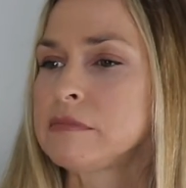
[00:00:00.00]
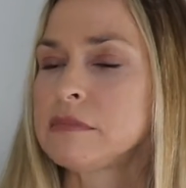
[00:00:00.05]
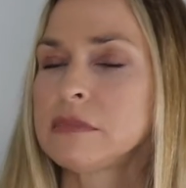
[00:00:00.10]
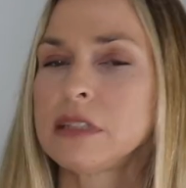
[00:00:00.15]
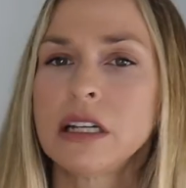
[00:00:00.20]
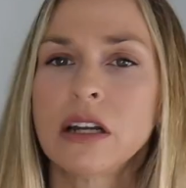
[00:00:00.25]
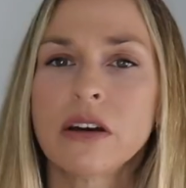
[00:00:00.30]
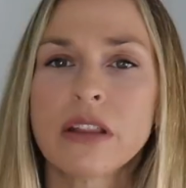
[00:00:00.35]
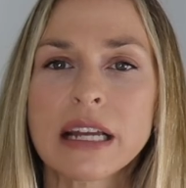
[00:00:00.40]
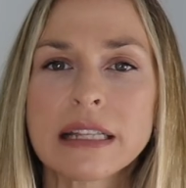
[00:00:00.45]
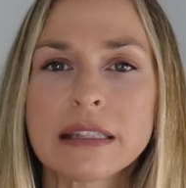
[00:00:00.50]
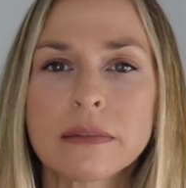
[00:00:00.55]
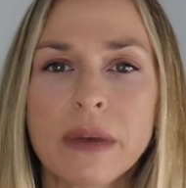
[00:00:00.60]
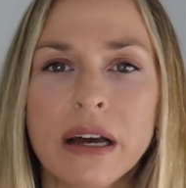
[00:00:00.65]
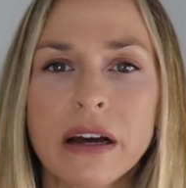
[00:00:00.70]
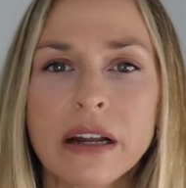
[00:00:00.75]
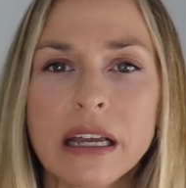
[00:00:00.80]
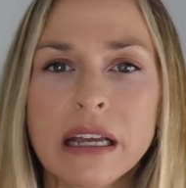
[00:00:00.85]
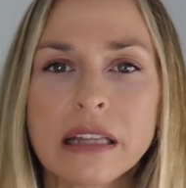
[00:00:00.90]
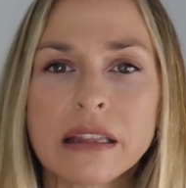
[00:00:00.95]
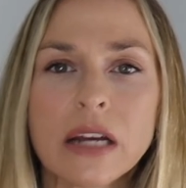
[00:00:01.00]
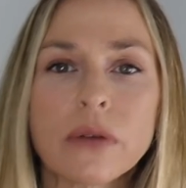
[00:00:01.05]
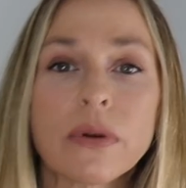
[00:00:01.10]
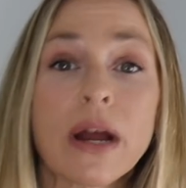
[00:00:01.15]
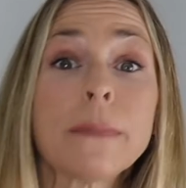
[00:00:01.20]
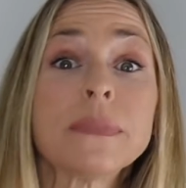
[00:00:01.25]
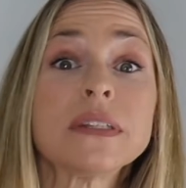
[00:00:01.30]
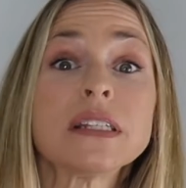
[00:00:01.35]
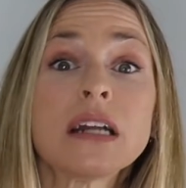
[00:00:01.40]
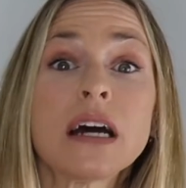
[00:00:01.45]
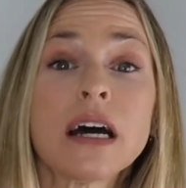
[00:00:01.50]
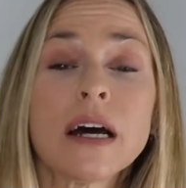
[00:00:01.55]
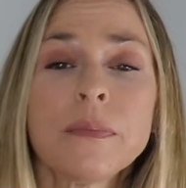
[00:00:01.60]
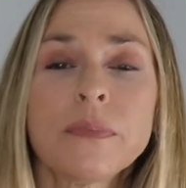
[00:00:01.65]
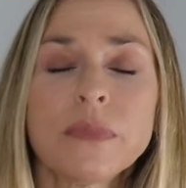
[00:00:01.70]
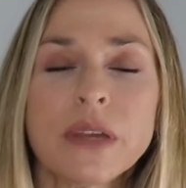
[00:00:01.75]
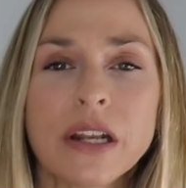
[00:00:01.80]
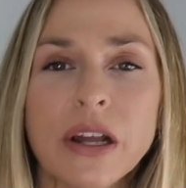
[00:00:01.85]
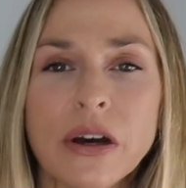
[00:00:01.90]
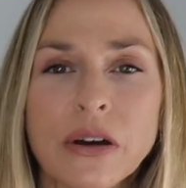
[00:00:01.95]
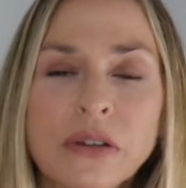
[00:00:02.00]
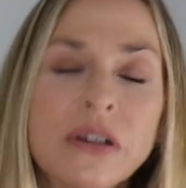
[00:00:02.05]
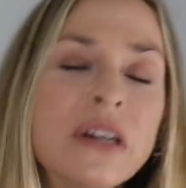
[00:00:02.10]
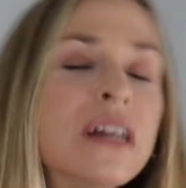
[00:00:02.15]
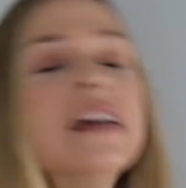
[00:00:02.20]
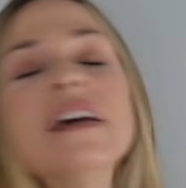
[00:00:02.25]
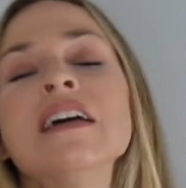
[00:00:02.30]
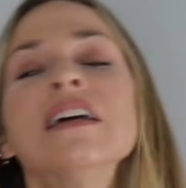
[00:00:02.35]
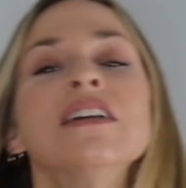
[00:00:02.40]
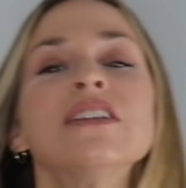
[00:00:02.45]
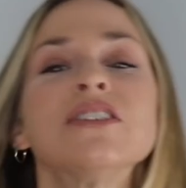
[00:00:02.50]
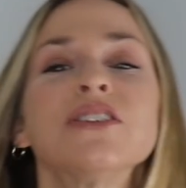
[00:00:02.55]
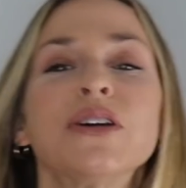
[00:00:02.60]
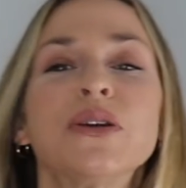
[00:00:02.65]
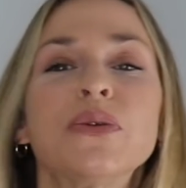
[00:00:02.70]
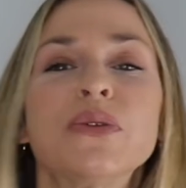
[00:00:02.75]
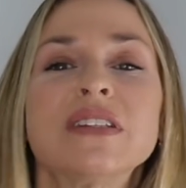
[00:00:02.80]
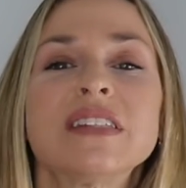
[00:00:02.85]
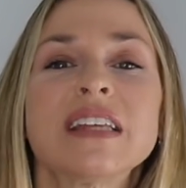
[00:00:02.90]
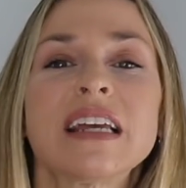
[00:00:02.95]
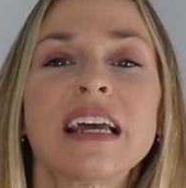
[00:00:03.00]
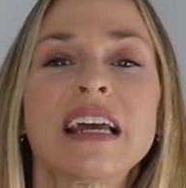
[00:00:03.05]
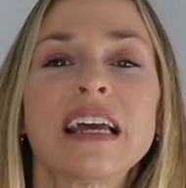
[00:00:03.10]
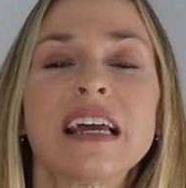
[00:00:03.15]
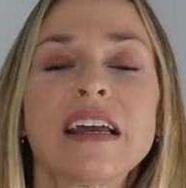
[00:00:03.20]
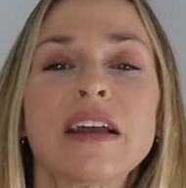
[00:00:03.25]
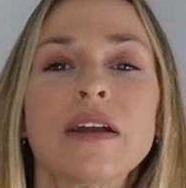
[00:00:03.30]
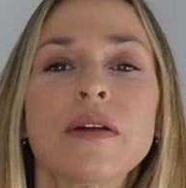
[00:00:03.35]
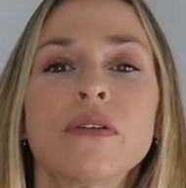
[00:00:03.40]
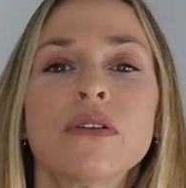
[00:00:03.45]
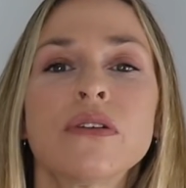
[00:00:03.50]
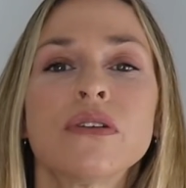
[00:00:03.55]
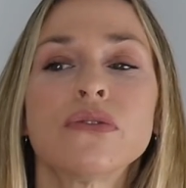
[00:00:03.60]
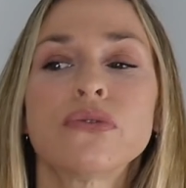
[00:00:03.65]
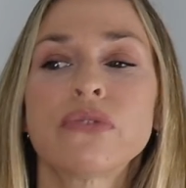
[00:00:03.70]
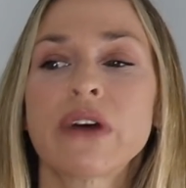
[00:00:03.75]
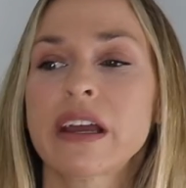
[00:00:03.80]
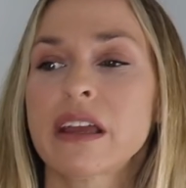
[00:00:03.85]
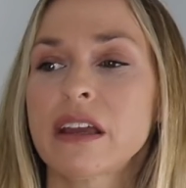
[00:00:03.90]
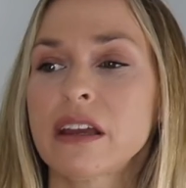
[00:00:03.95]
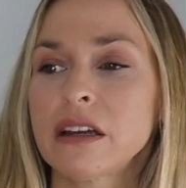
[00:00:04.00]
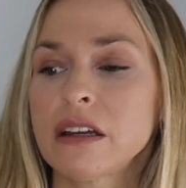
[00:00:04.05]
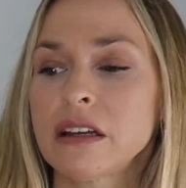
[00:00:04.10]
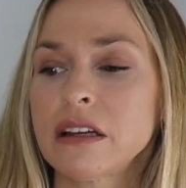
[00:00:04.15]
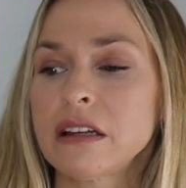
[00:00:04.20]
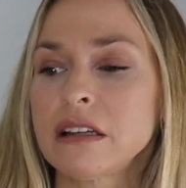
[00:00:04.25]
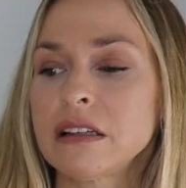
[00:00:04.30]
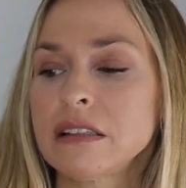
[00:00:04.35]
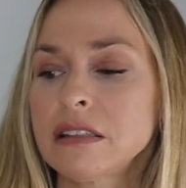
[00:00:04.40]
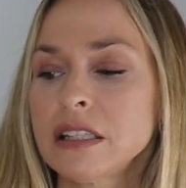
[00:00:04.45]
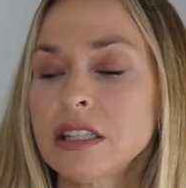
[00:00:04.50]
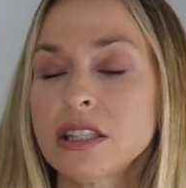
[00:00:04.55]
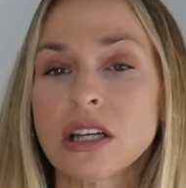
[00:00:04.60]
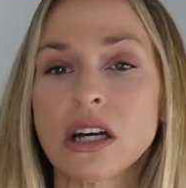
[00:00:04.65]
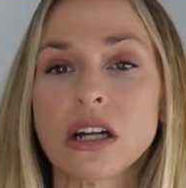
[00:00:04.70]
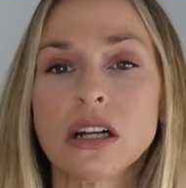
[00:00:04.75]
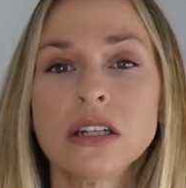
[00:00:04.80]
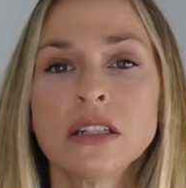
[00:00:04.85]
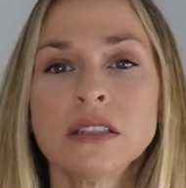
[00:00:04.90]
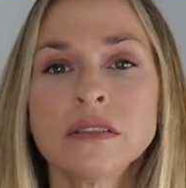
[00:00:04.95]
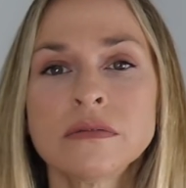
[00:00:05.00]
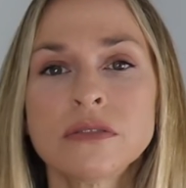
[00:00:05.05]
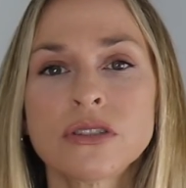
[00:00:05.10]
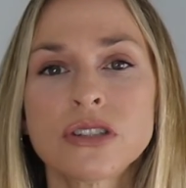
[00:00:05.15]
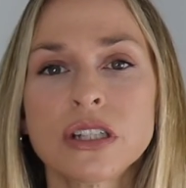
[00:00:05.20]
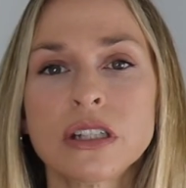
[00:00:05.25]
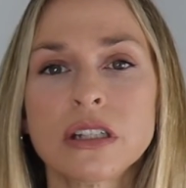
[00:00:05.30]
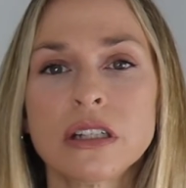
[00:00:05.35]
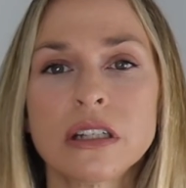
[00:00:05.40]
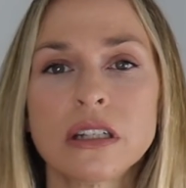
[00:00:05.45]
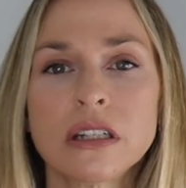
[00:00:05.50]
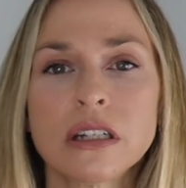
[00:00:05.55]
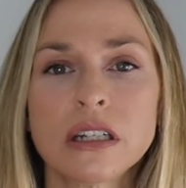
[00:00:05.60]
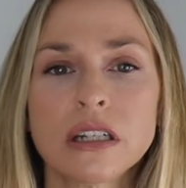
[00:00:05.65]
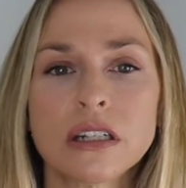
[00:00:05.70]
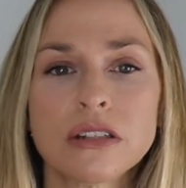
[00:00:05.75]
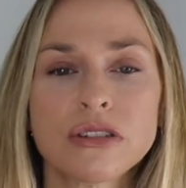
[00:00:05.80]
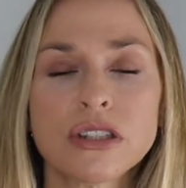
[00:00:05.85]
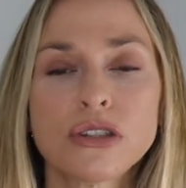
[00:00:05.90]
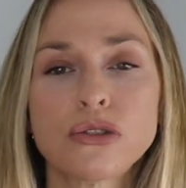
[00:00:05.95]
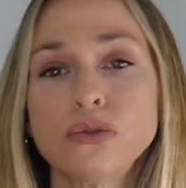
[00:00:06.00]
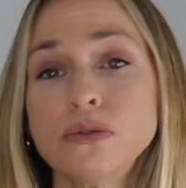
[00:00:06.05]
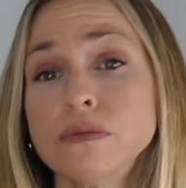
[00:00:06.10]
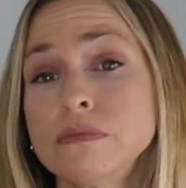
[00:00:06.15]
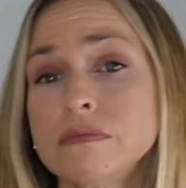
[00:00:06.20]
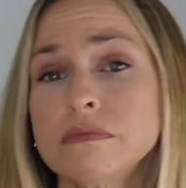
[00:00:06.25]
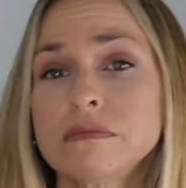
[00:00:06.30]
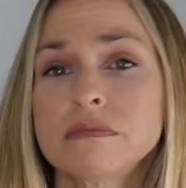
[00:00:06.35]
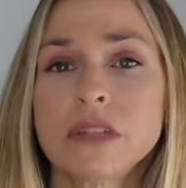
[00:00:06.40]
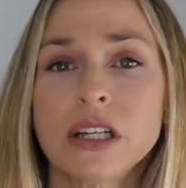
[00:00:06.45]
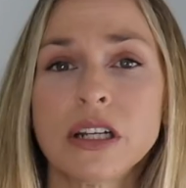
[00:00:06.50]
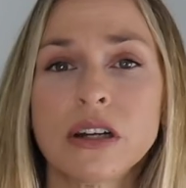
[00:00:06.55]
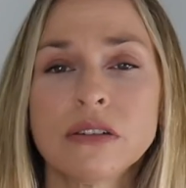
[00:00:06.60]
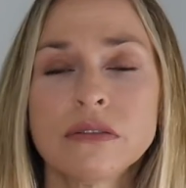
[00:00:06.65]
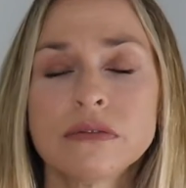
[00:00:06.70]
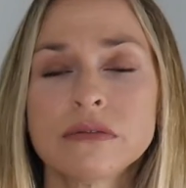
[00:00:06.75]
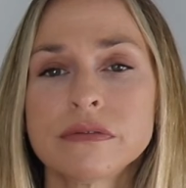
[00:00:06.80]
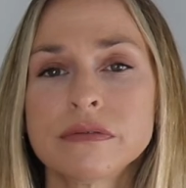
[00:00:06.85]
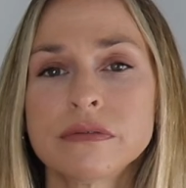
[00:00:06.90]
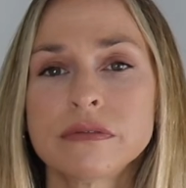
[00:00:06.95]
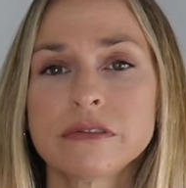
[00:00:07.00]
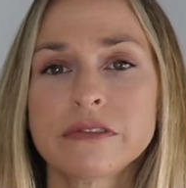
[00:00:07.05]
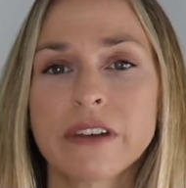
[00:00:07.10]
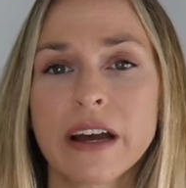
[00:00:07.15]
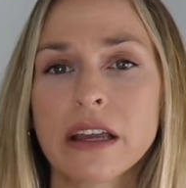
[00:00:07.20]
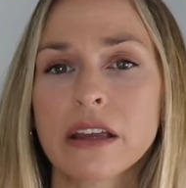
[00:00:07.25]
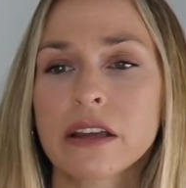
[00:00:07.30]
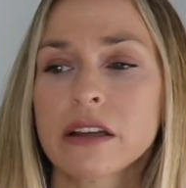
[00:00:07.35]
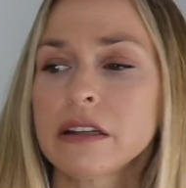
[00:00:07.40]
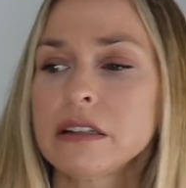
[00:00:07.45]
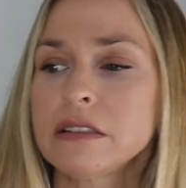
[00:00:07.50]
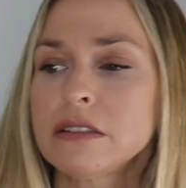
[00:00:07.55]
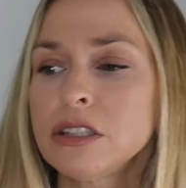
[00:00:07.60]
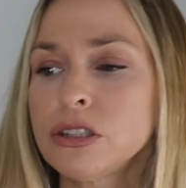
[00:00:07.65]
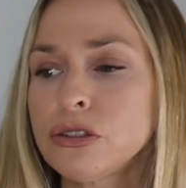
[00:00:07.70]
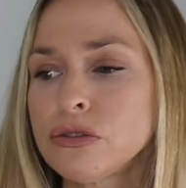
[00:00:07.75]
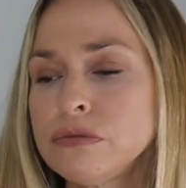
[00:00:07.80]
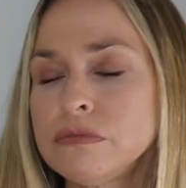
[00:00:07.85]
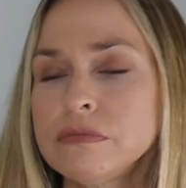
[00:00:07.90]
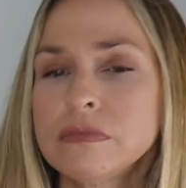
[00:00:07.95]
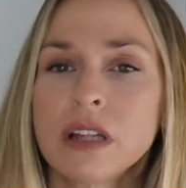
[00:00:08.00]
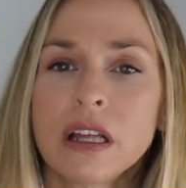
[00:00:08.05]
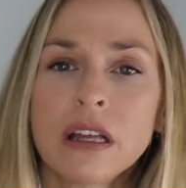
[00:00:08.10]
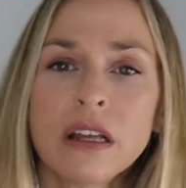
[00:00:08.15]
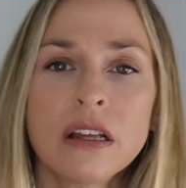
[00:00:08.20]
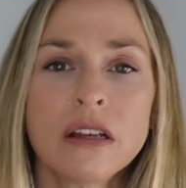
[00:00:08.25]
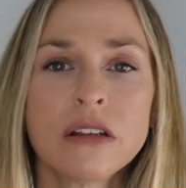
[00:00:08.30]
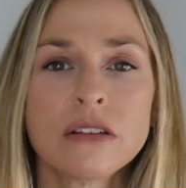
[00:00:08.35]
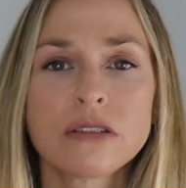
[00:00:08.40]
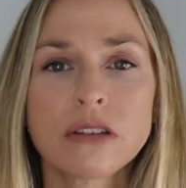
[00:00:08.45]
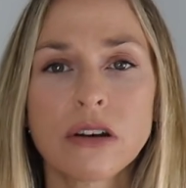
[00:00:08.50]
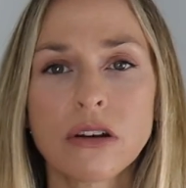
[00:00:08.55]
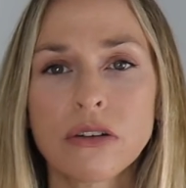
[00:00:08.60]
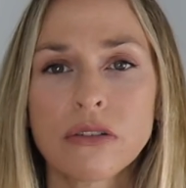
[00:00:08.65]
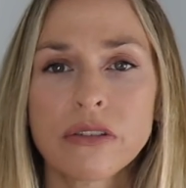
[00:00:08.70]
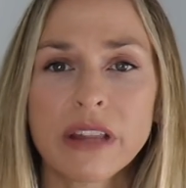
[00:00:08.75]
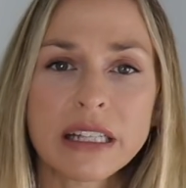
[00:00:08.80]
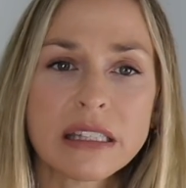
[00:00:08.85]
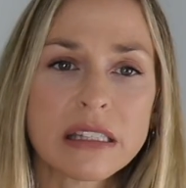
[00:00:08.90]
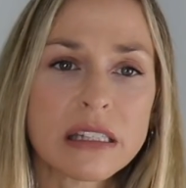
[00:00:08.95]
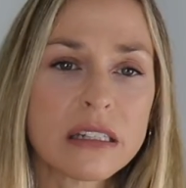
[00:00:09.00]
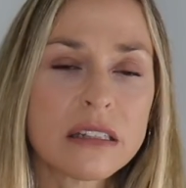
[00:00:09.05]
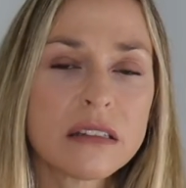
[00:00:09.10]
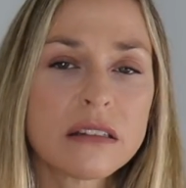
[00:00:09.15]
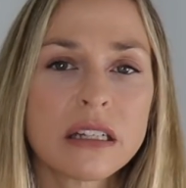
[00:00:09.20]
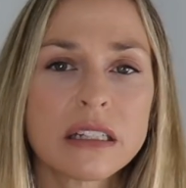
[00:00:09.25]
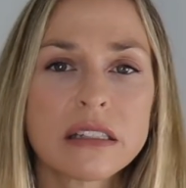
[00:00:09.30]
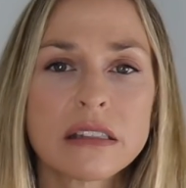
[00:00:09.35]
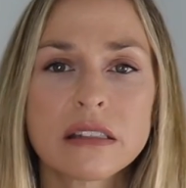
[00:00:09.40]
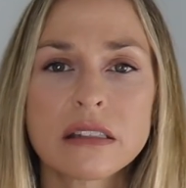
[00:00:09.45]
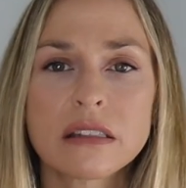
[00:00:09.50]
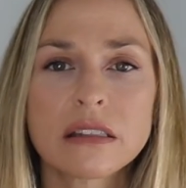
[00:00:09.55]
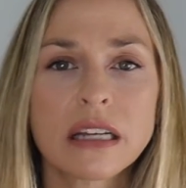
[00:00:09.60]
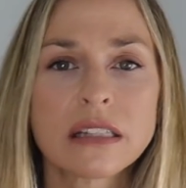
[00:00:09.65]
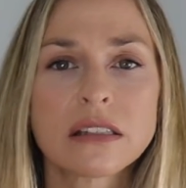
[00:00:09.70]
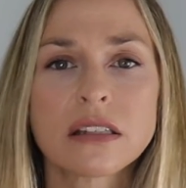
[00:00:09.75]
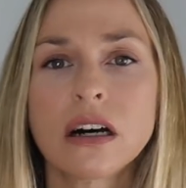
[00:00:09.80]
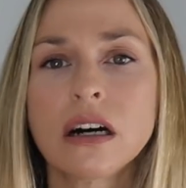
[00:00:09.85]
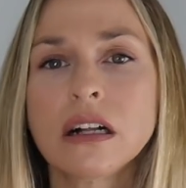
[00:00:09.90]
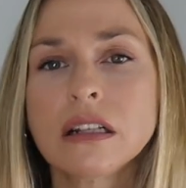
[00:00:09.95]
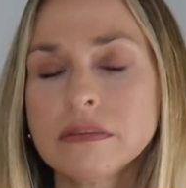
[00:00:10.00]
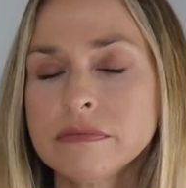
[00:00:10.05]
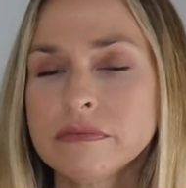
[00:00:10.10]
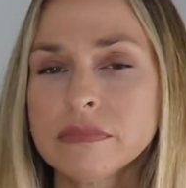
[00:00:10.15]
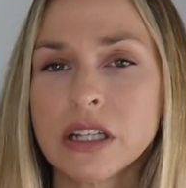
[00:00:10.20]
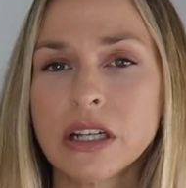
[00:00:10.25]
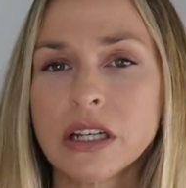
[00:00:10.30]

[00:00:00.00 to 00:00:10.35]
that's about it, that wraps it up, So you would say, fait que c'est ça, là, c'est tout, Fait que c'est tout. So that's it, that's all,